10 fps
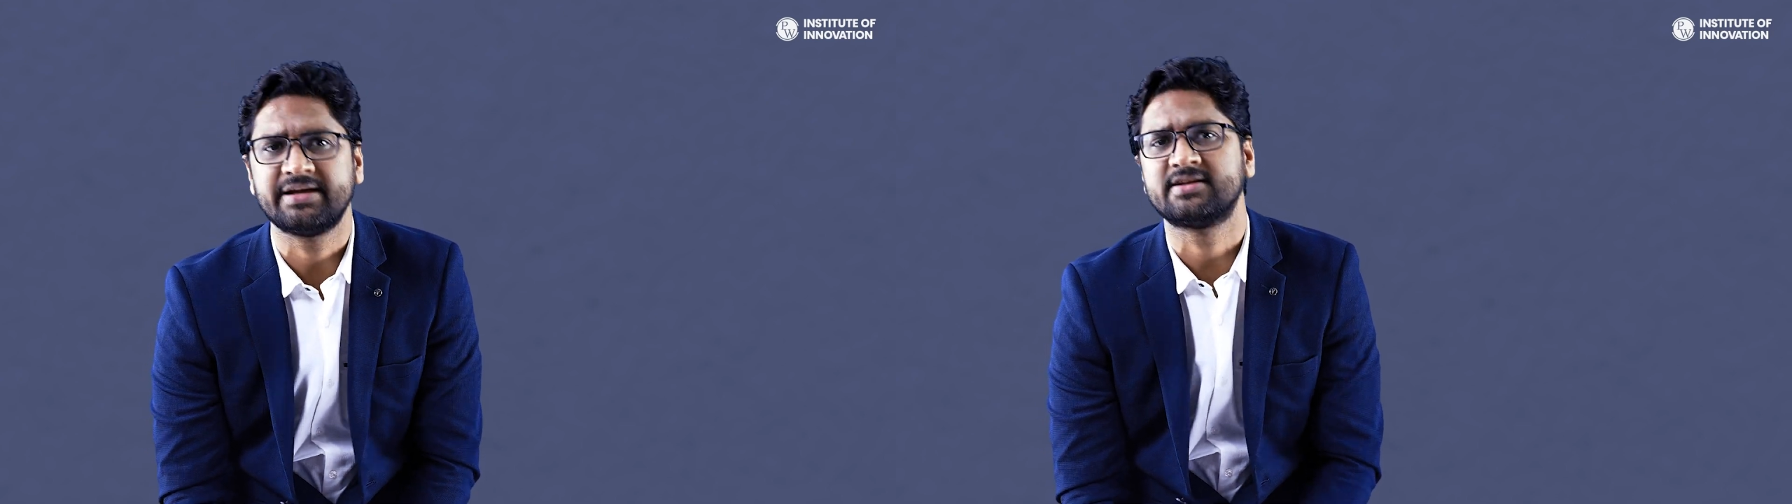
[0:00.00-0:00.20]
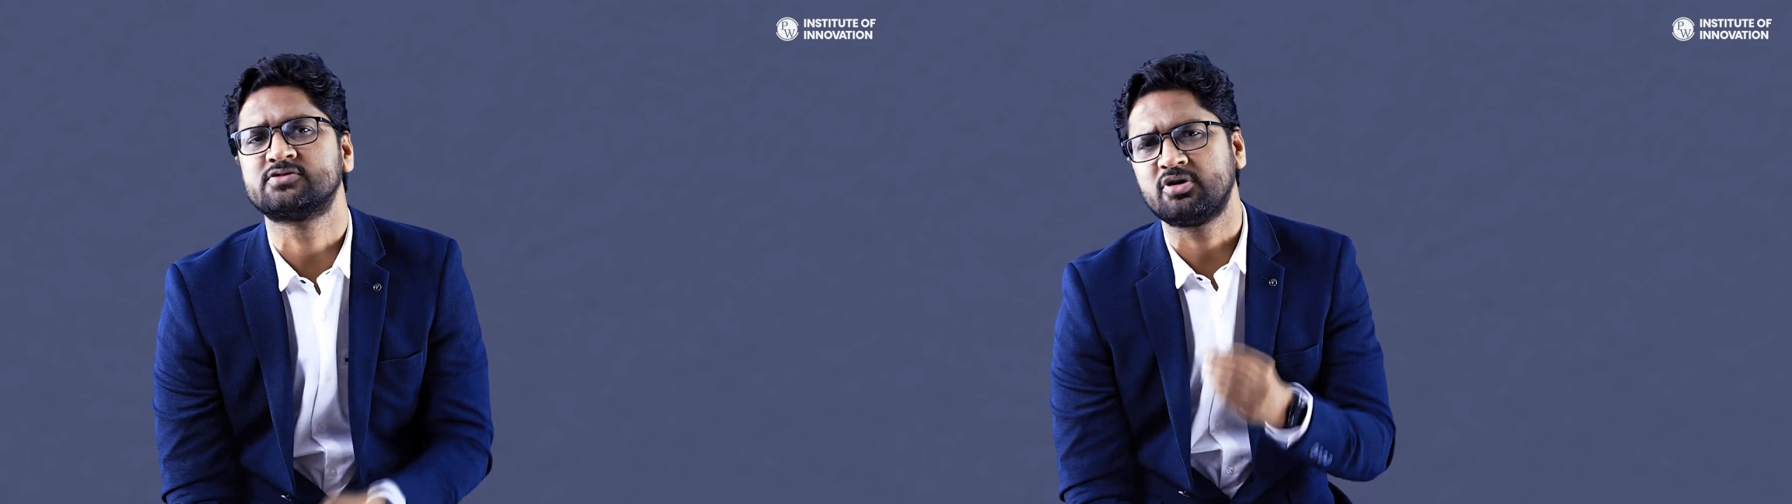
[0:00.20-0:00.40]

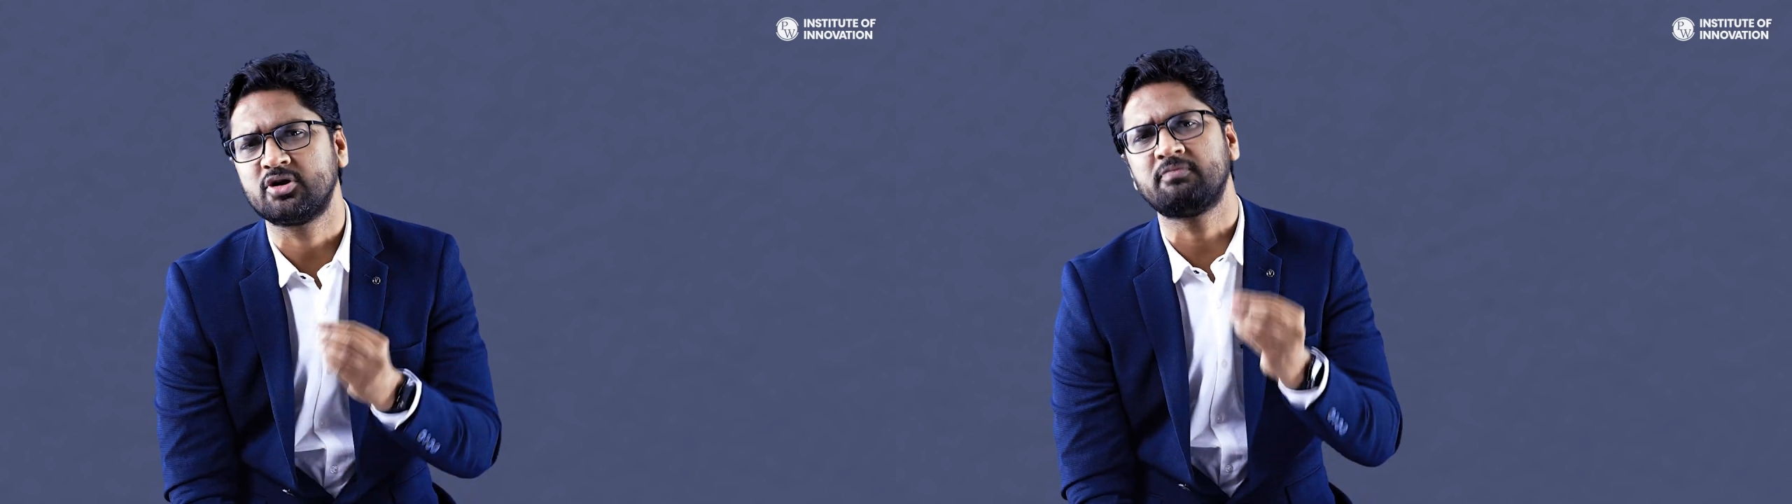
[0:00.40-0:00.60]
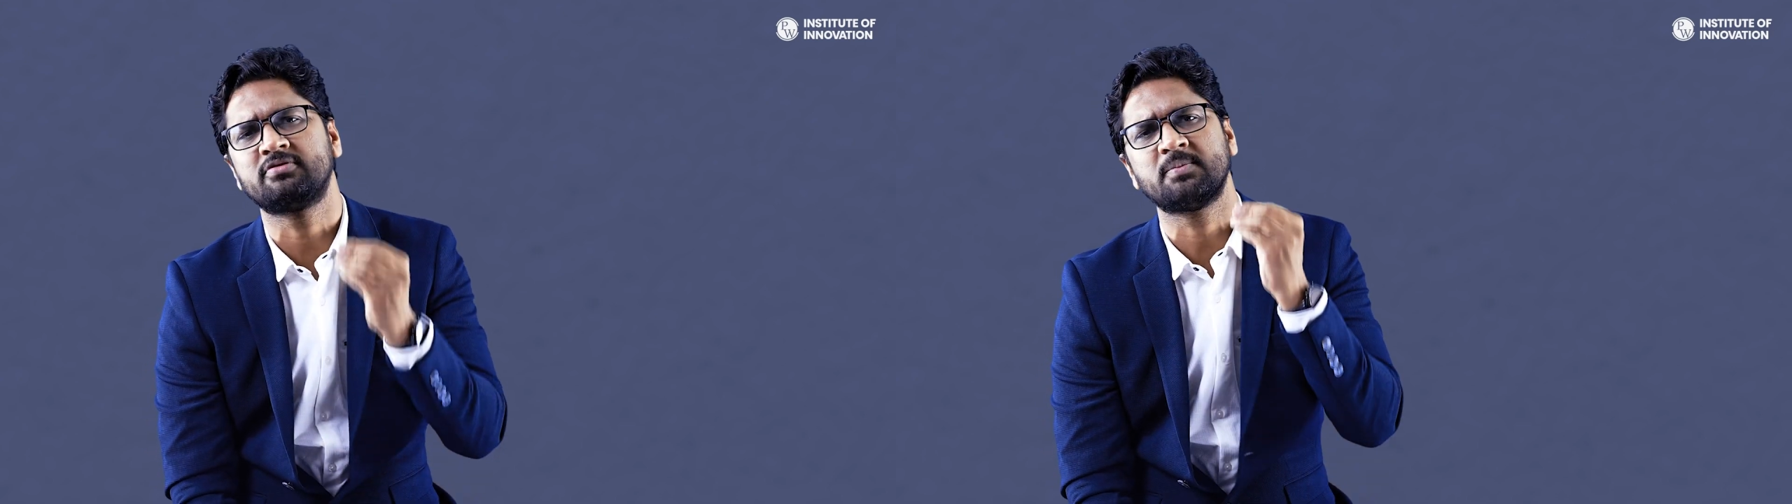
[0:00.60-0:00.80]
it is one
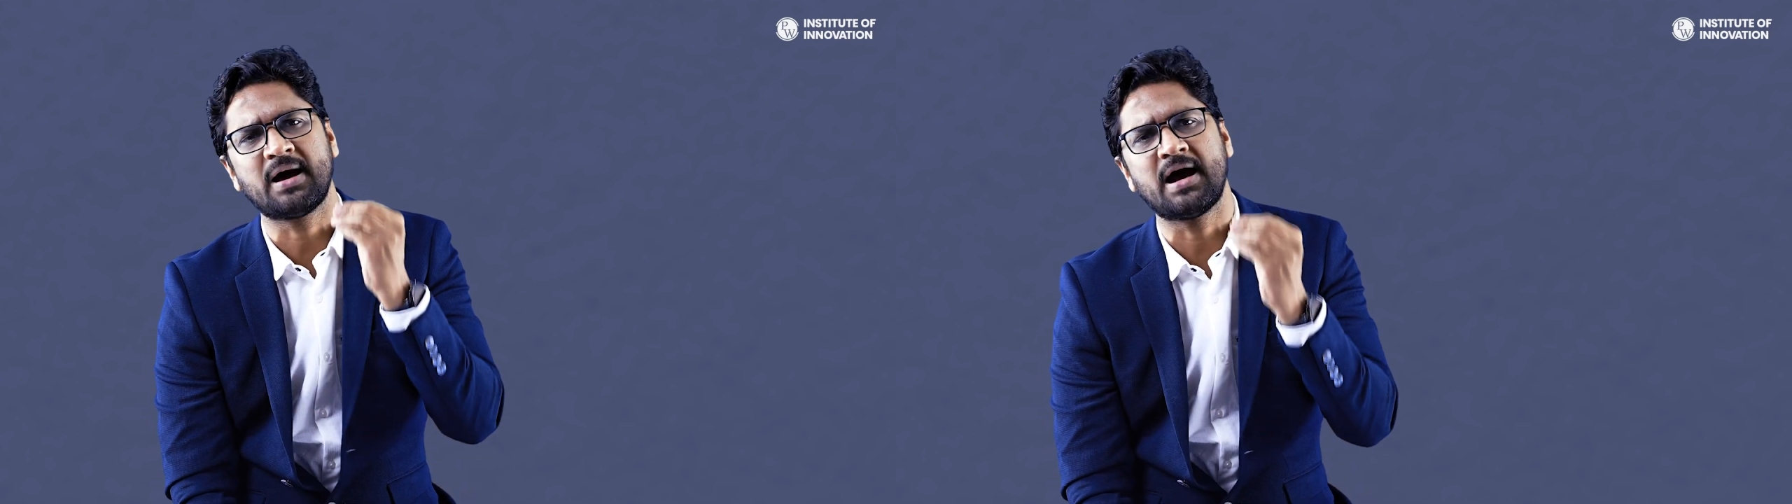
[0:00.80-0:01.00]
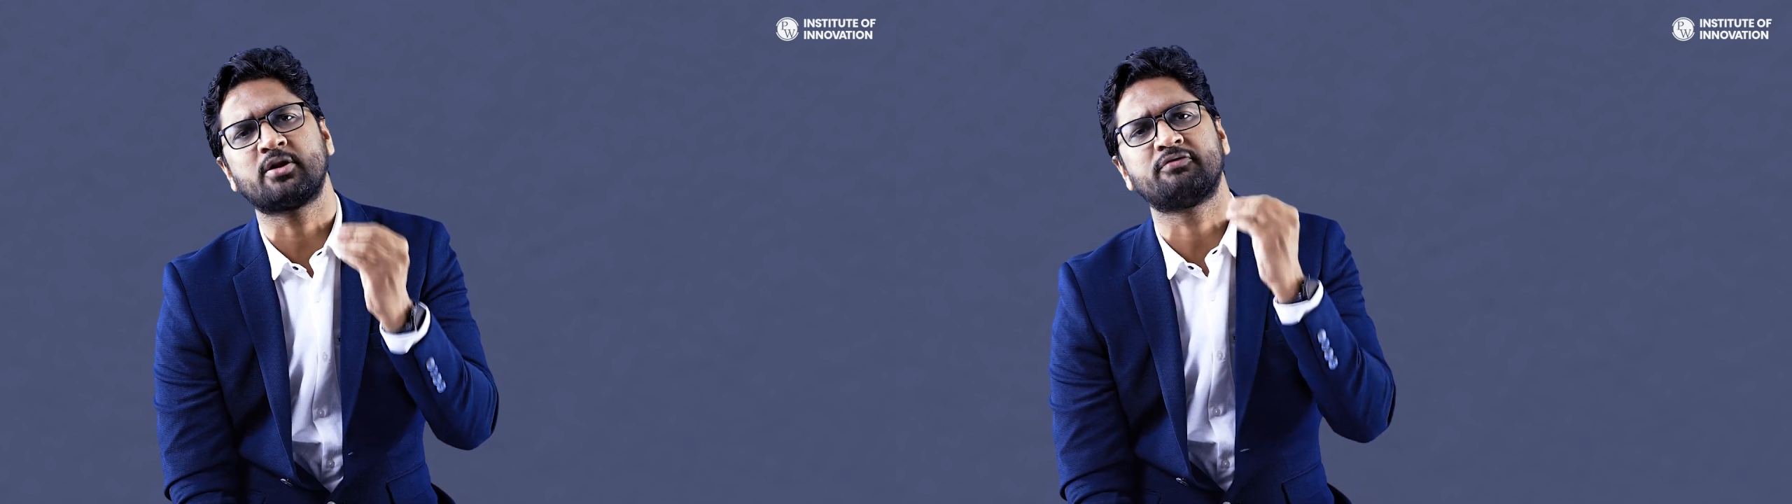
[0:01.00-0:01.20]
of the
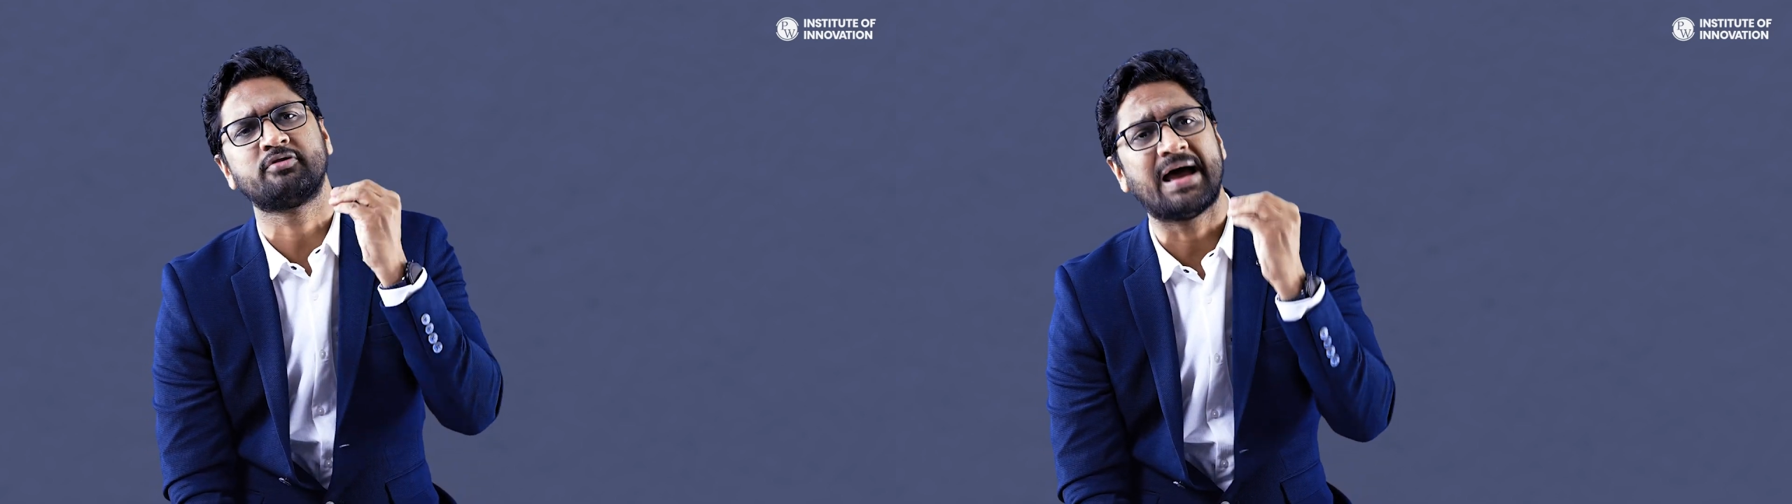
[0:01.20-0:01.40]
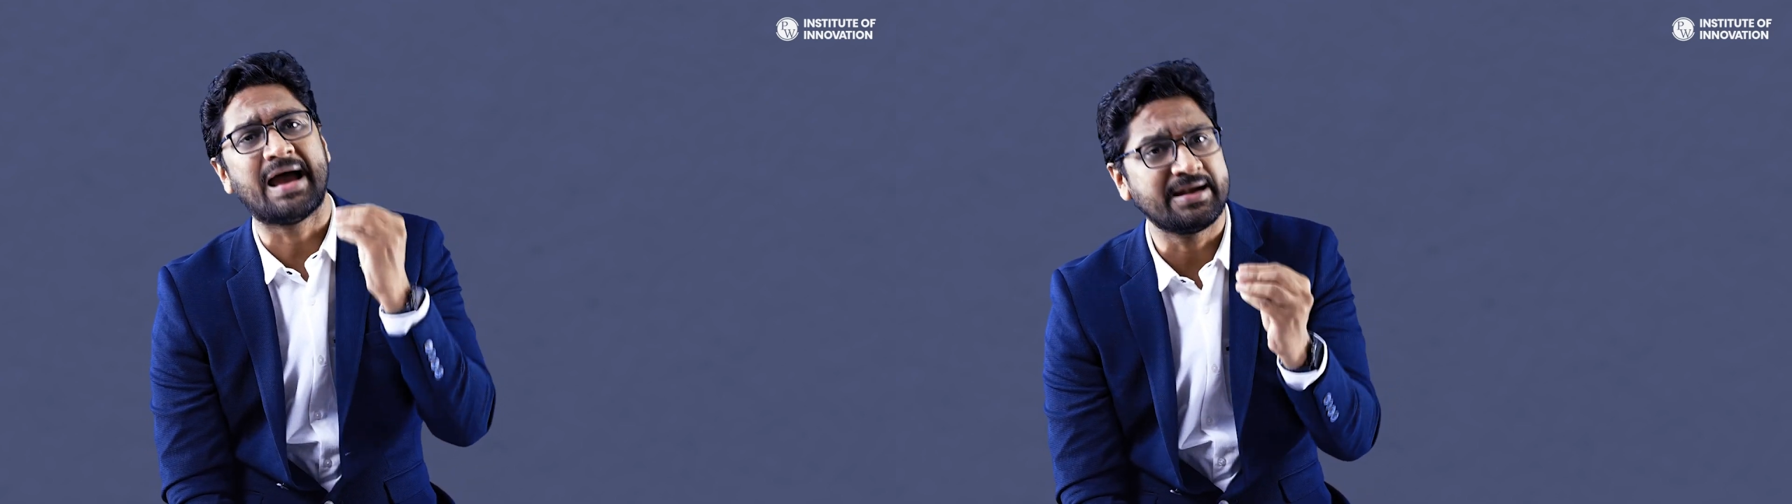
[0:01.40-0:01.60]
part of
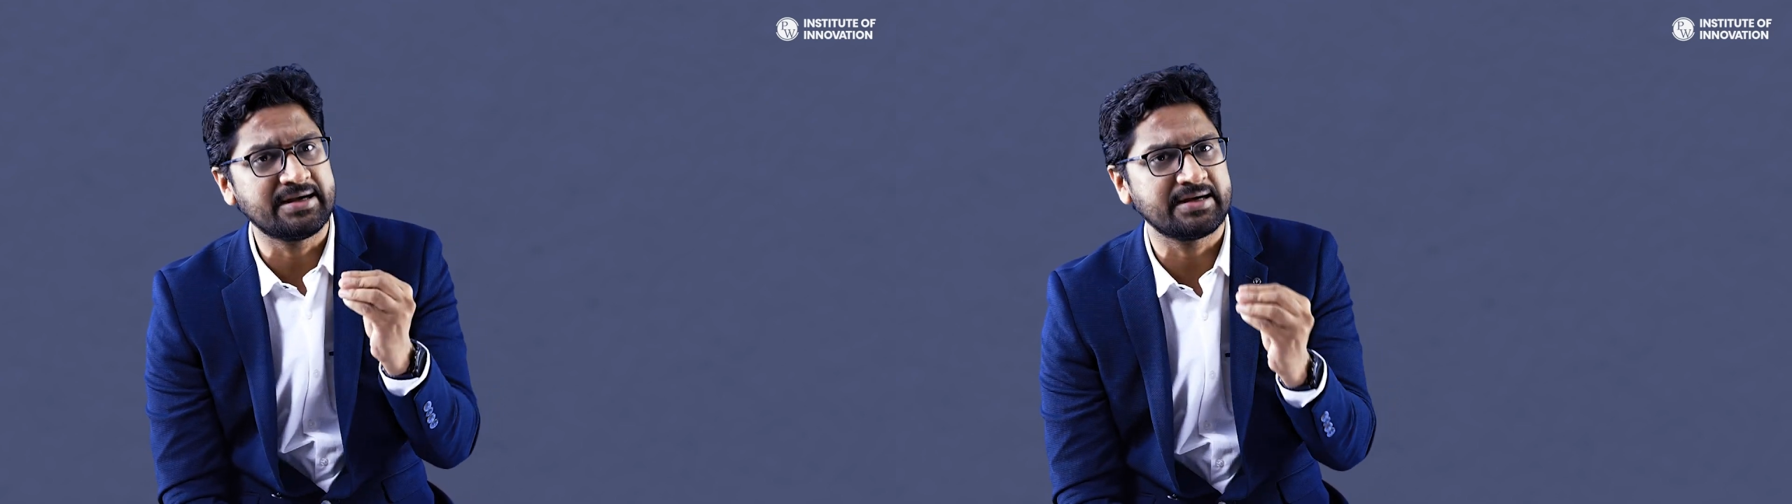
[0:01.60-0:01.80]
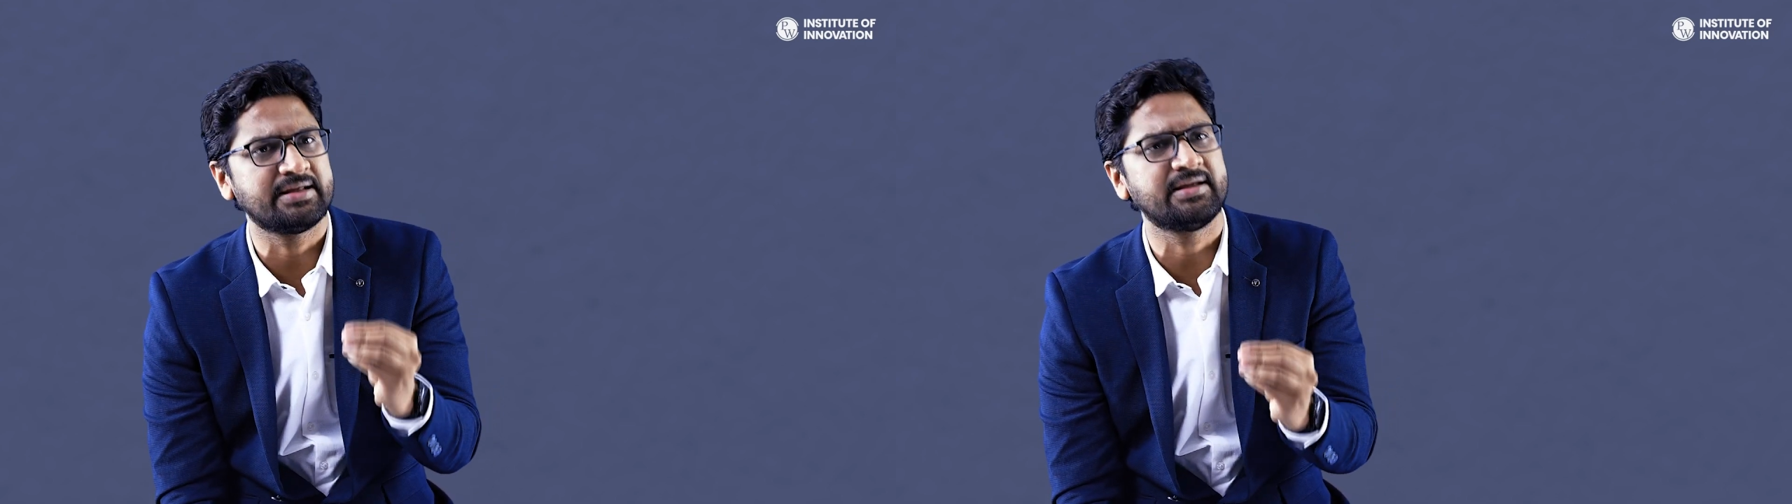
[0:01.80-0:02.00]
your
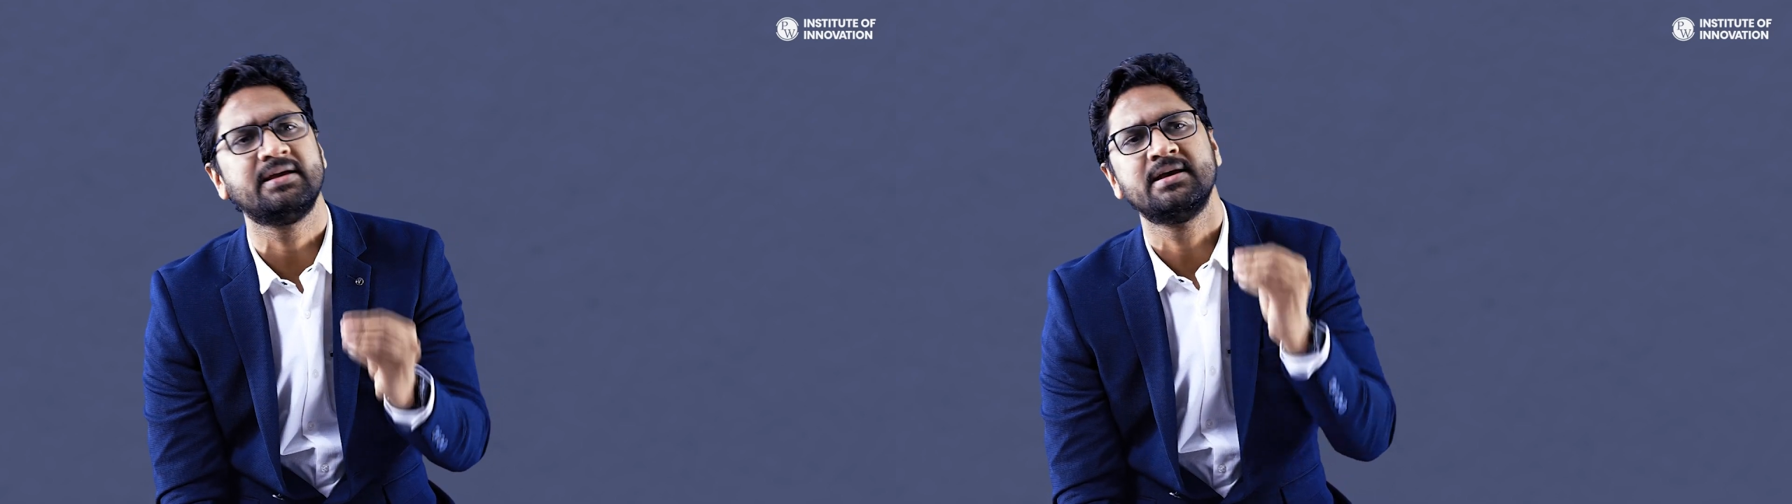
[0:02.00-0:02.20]
identity